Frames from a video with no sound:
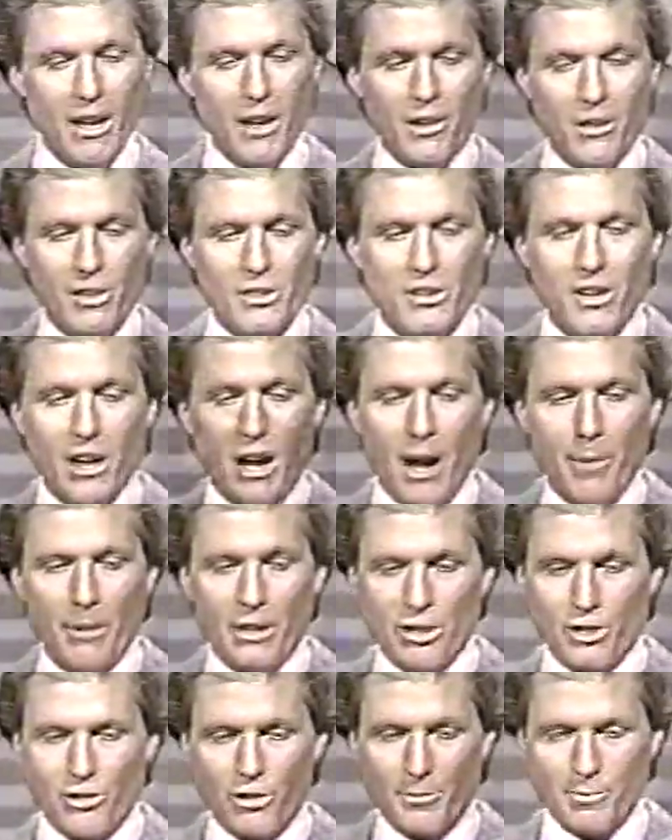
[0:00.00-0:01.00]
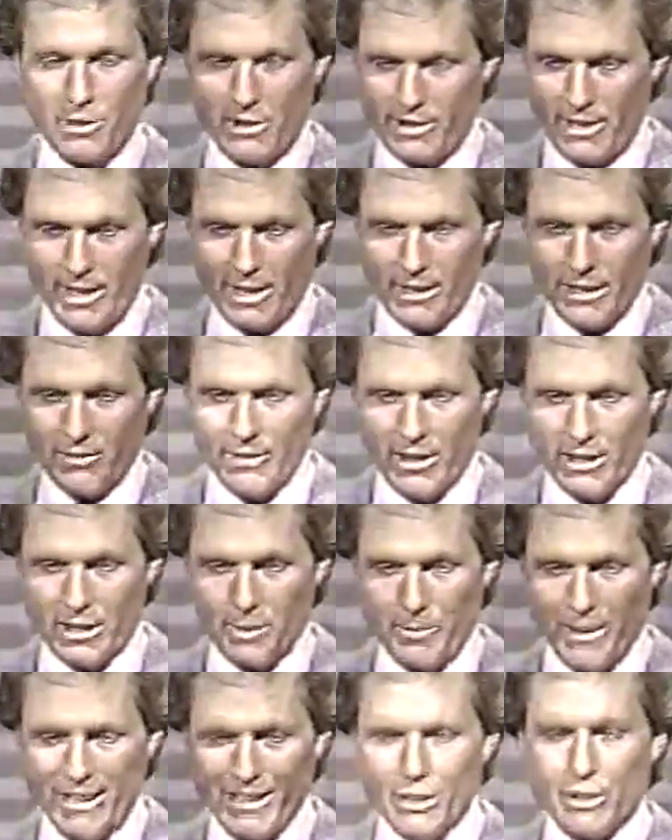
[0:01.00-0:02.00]
This comic strip detective has
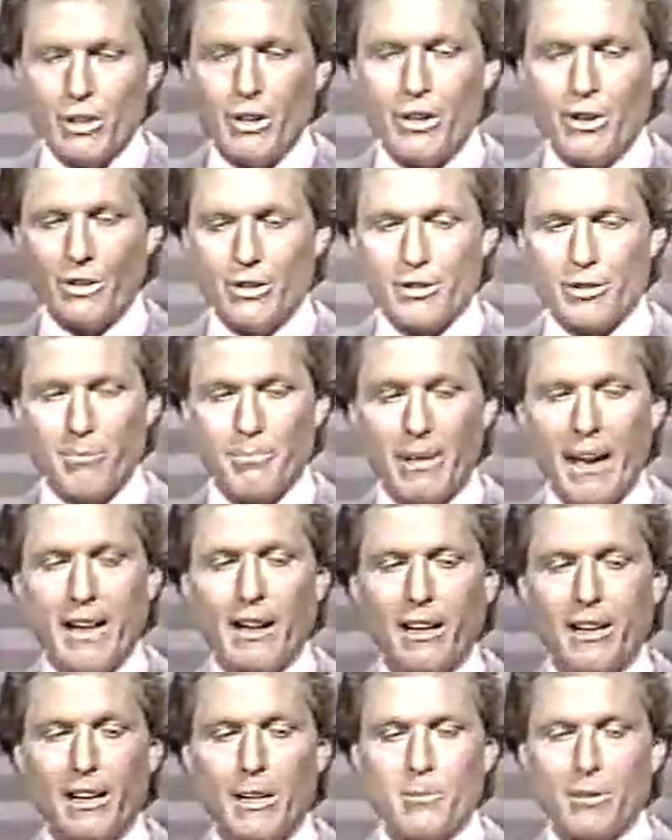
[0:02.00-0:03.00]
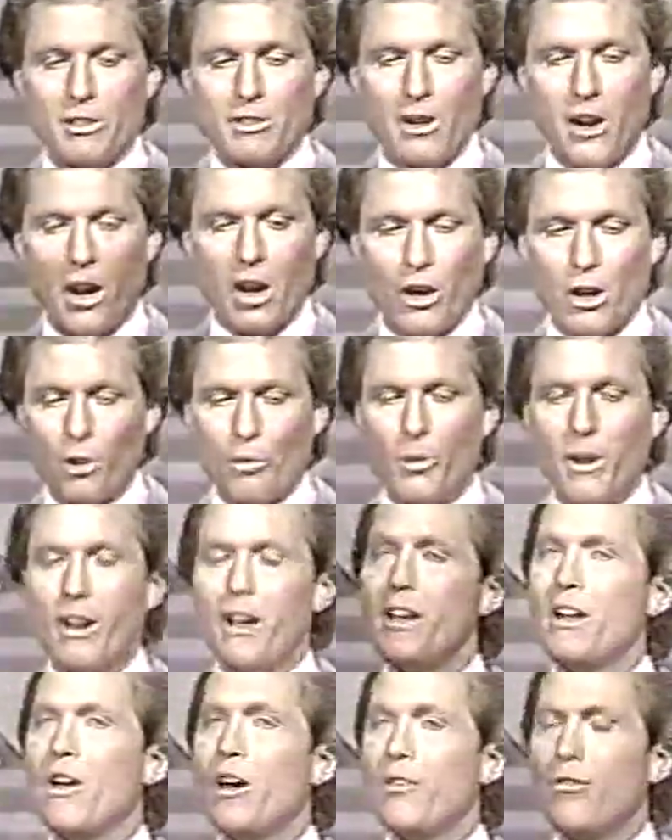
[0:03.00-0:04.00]
spent years battling a bizarre
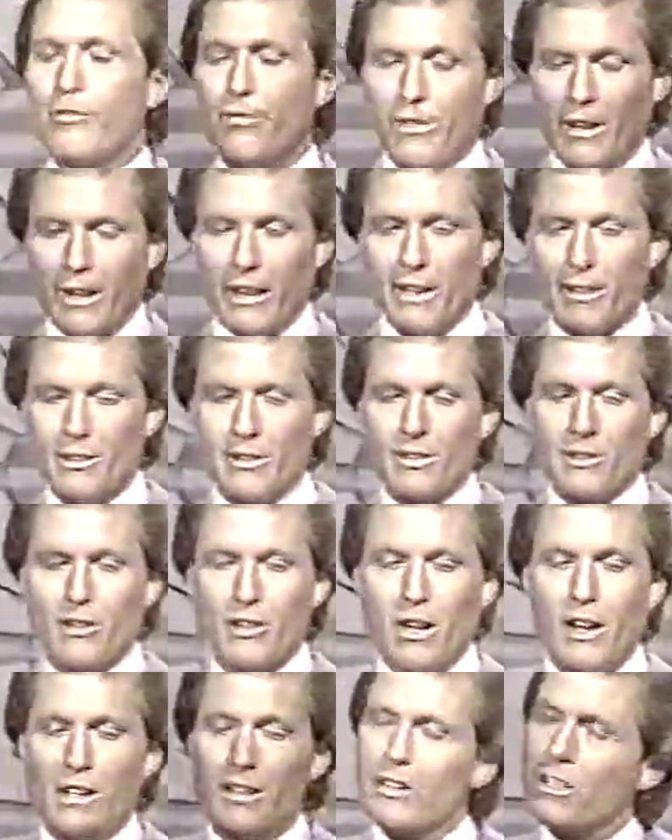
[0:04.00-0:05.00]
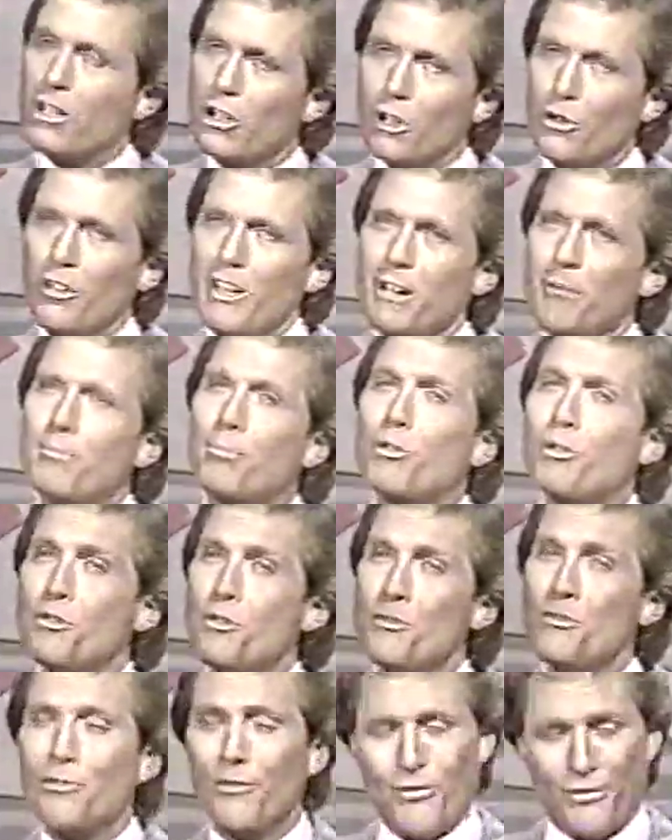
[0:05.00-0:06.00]
array of villains, including
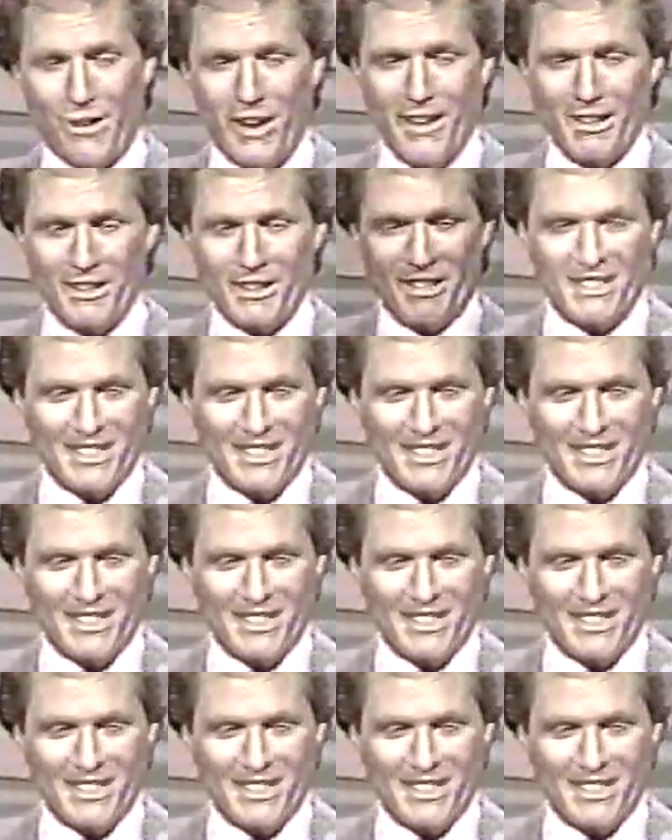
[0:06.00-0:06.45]
Prune Face,